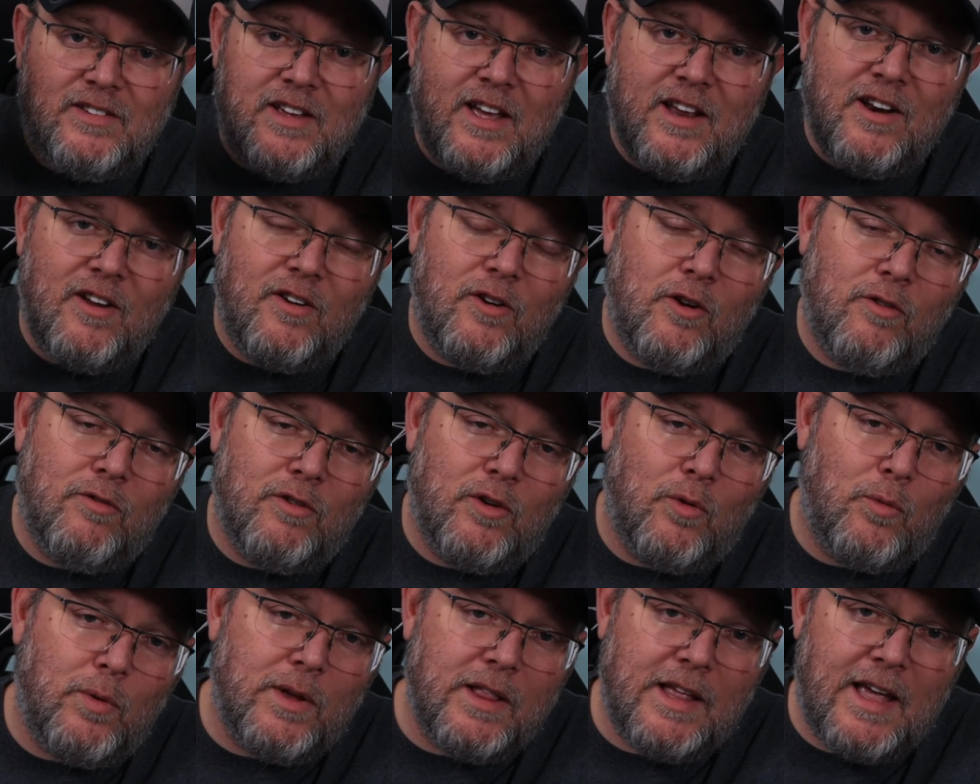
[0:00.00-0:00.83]
head on over
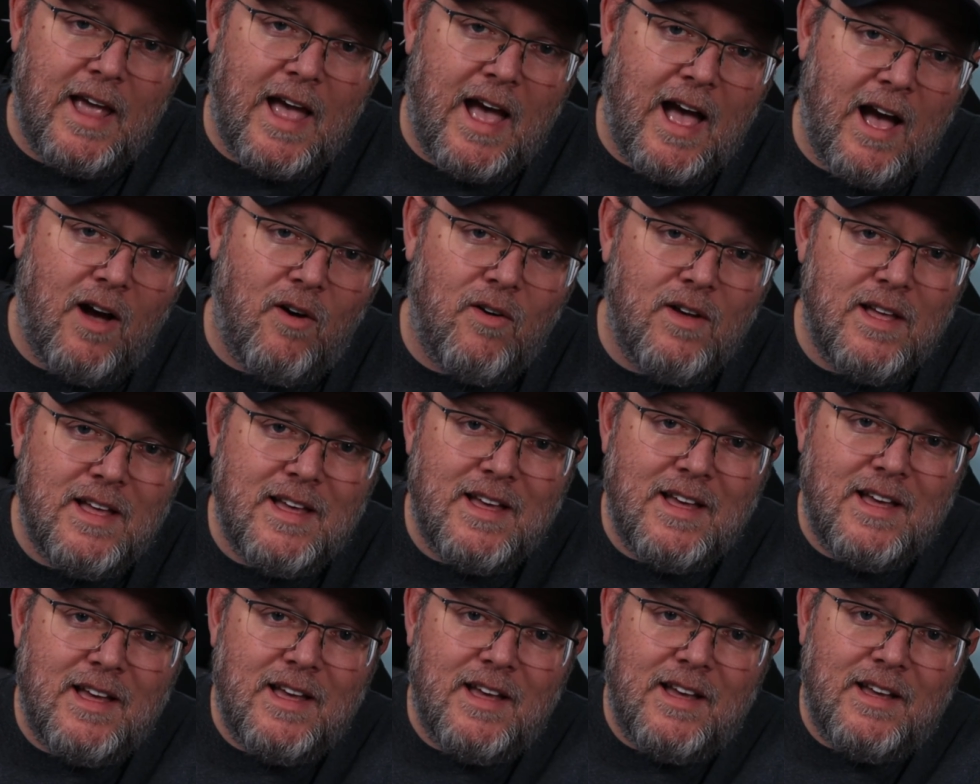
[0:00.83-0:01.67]
to
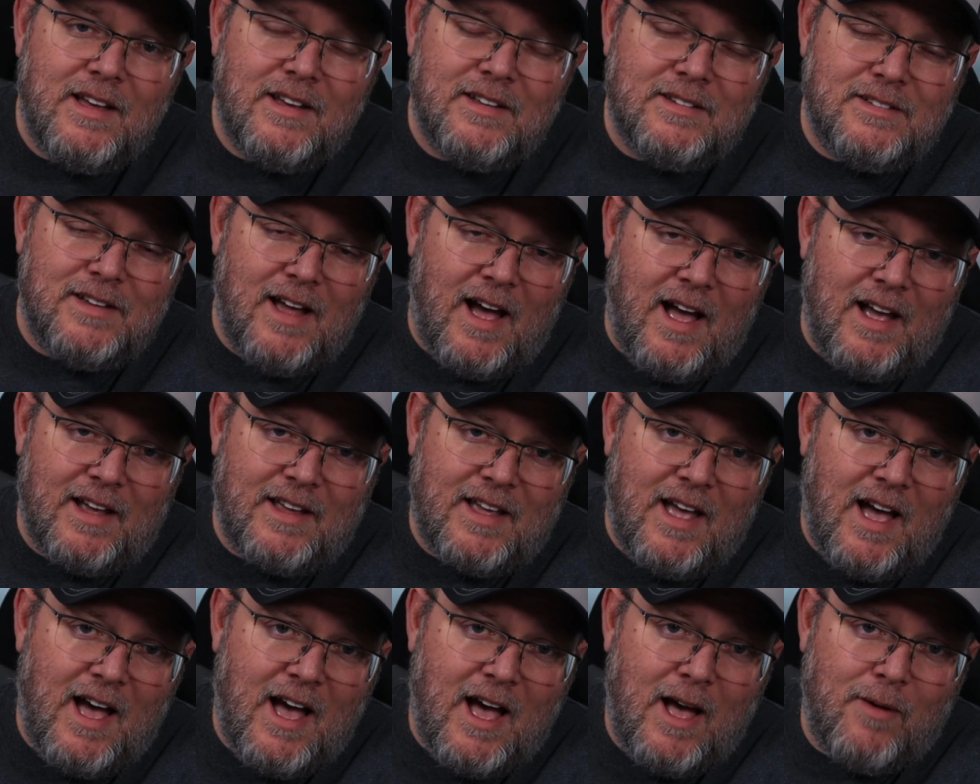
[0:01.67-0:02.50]

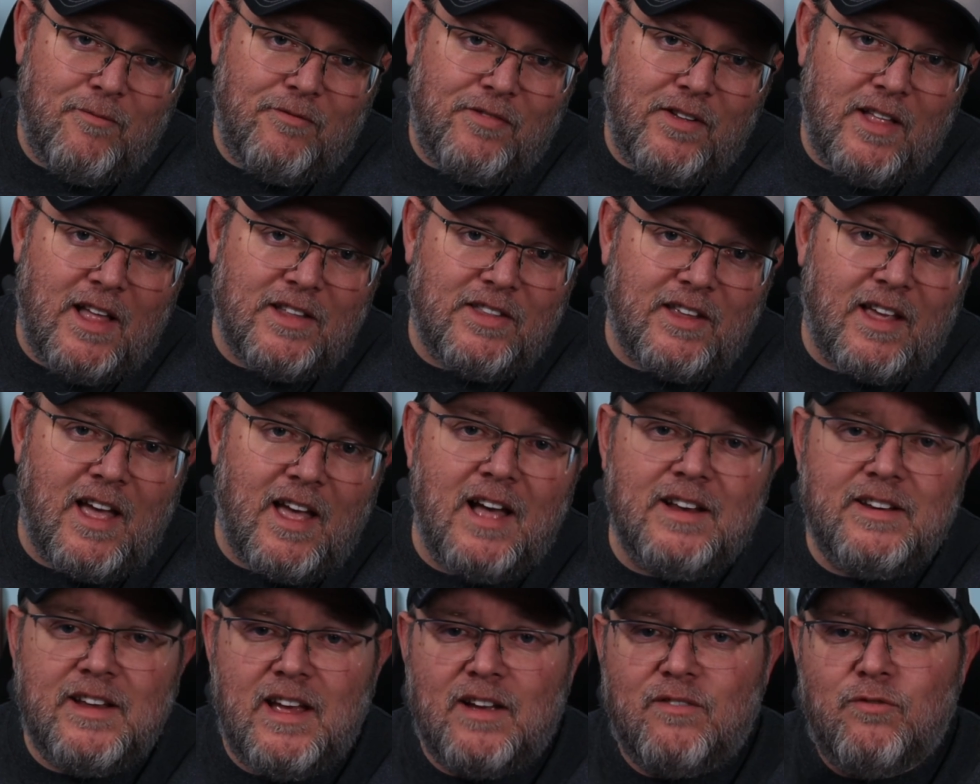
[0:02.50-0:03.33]
williehowe.com, fill out the
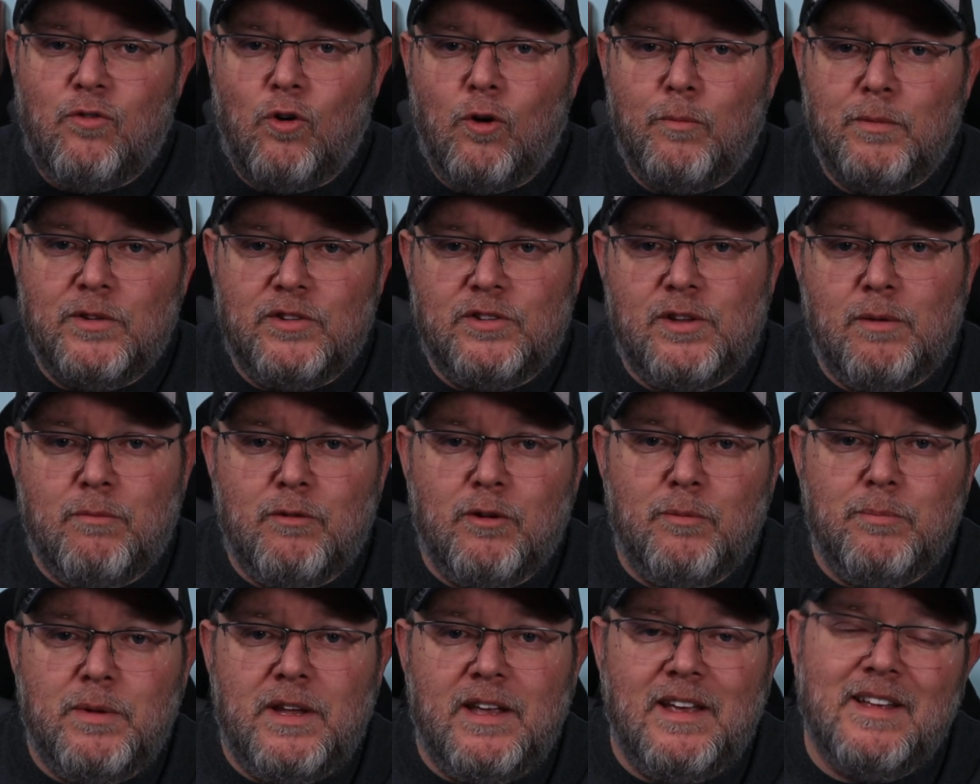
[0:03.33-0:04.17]
contact form, and someone
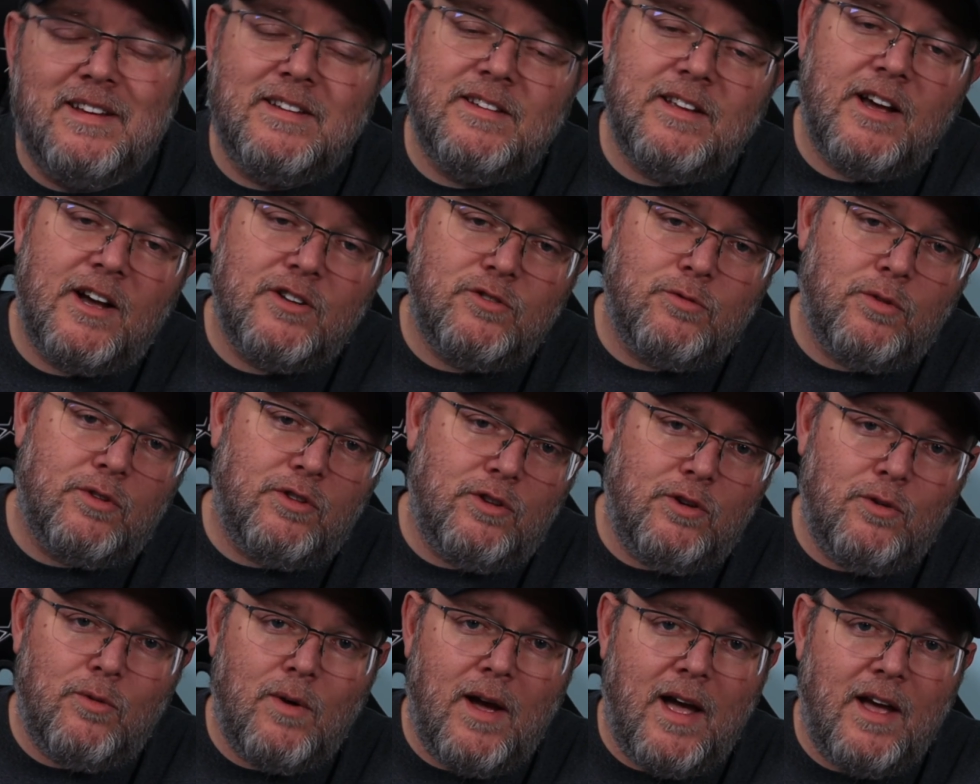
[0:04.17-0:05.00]
will be in touch
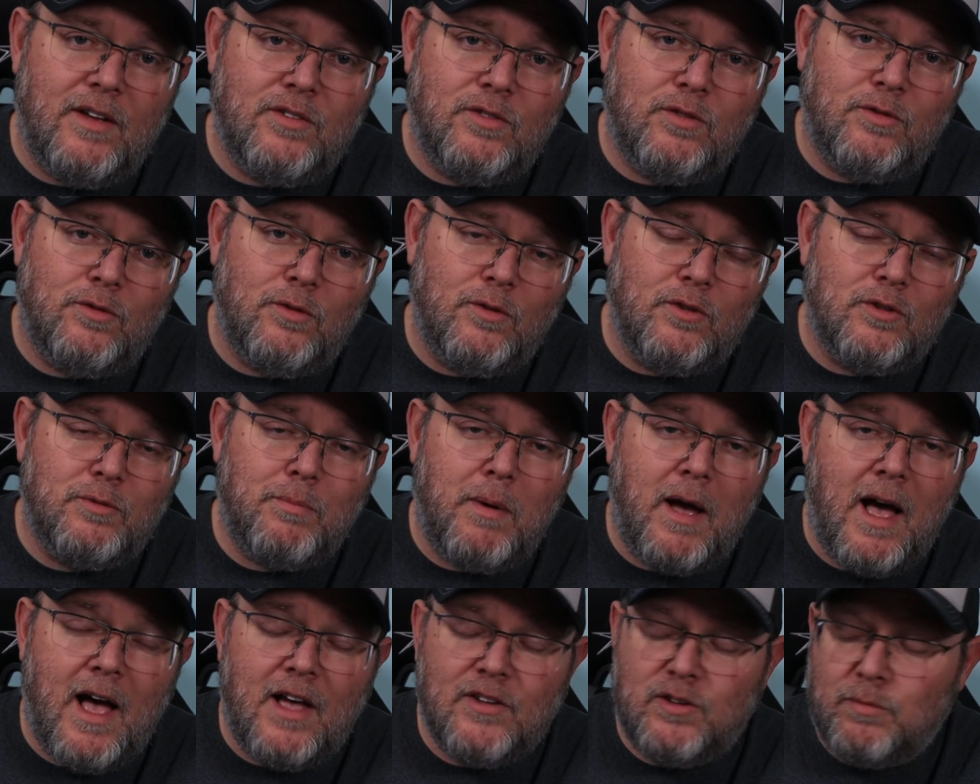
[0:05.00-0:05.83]
with you as soon as
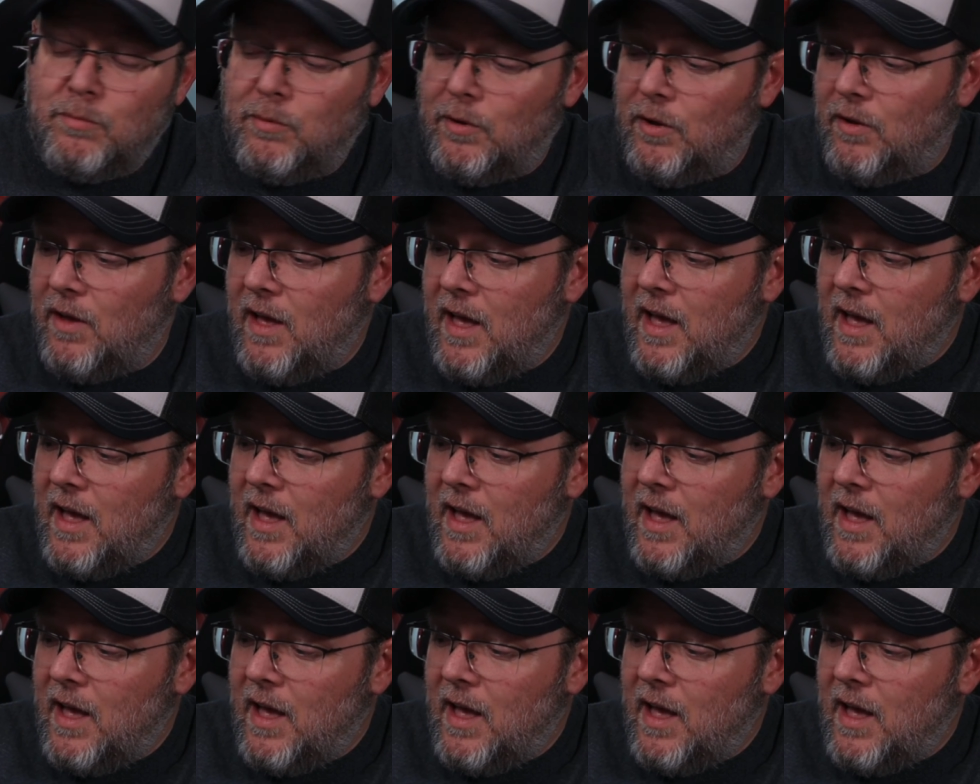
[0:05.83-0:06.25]
possible.